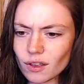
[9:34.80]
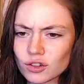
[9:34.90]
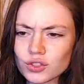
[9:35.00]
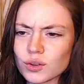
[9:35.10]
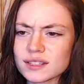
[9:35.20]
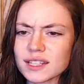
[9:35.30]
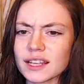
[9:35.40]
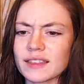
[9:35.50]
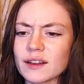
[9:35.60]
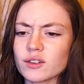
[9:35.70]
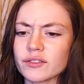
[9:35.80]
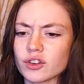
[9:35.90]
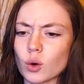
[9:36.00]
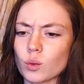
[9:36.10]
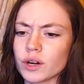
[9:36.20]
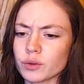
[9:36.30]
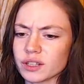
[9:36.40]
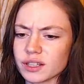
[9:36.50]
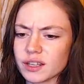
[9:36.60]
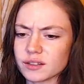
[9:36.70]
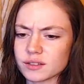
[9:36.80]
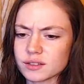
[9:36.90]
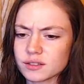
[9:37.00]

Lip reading: Dude, it's like, they don't even know what it really is.